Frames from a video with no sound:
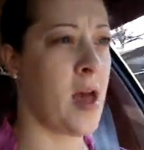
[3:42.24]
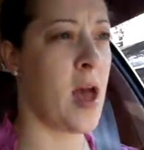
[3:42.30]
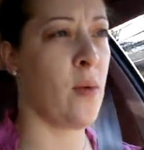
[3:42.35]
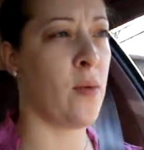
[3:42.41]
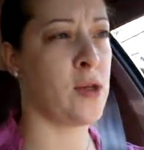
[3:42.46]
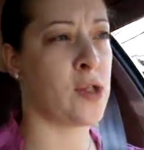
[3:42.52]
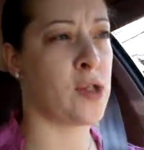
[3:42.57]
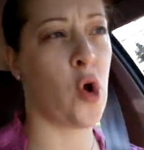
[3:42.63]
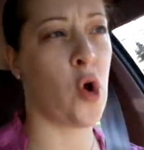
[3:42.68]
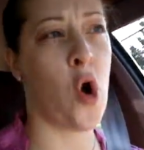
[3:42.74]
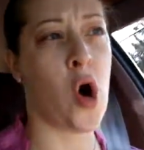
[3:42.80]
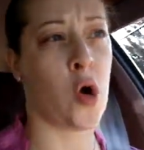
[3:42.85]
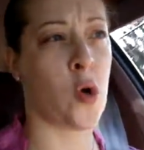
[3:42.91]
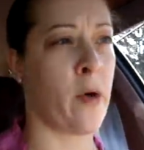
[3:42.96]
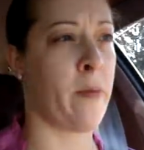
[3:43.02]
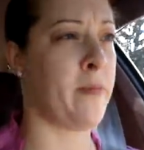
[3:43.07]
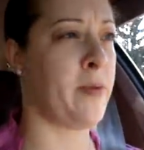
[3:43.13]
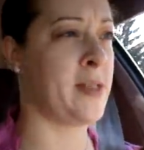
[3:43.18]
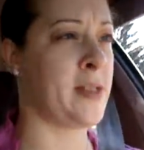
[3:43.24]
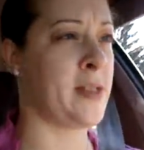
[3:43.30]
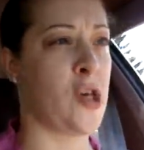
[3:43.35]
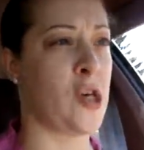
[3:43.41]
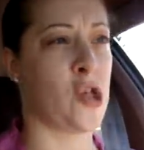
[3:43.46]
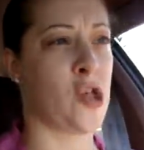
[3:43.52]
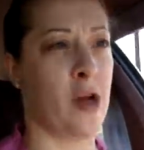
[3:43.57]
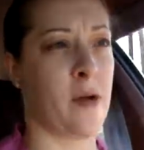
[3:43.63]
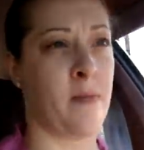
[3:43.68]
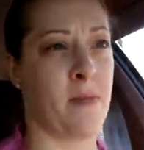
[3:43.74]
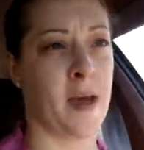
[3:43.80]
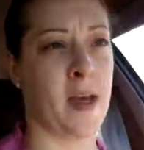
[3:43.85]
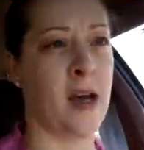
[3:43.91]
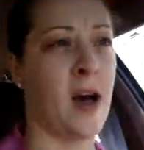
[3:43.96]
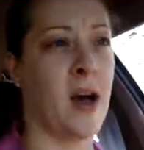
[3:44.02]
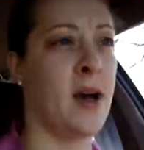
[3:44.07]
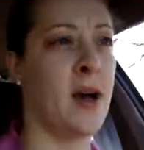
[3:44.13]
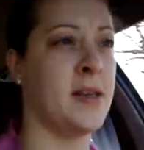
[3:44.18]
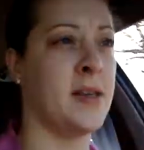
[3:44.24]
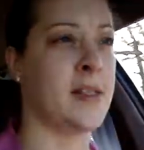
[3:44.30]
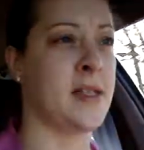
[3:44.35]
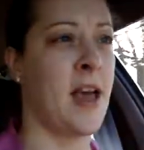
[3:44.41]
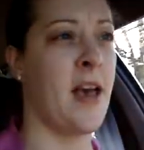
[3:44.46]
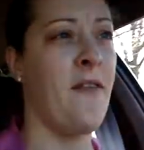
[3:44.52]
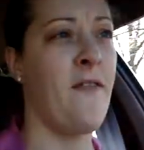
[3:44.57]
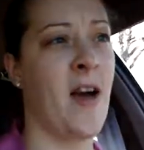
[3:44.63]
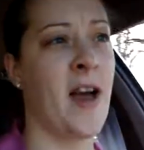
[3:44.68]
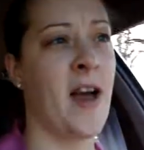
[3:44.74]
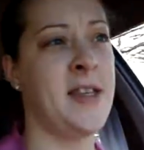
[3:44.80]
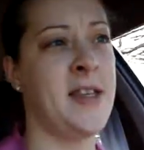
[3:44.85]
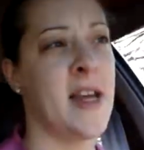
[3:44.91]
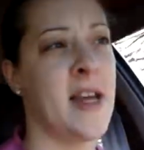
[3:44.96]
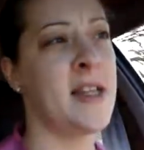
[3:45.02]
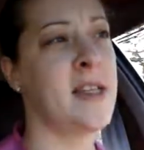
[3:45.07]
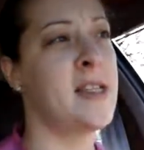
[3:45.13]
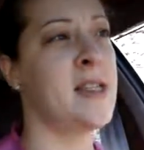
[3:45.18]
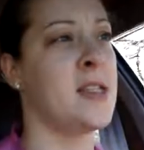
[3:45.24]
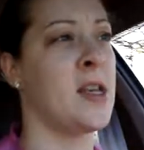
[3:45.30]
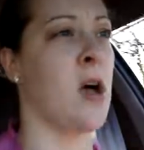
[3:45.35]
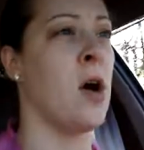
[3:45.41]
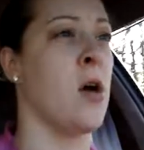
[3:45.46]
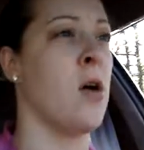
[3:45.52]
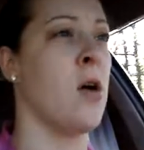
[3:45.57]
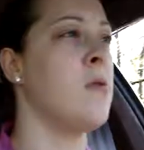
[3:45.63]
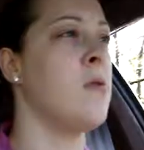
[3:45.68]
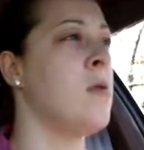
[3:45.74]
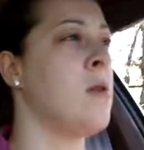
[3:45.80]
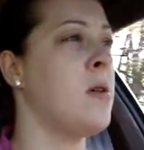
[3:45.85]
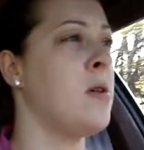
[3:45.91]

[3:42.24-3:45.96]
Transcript: it was an awkward position because if I did so,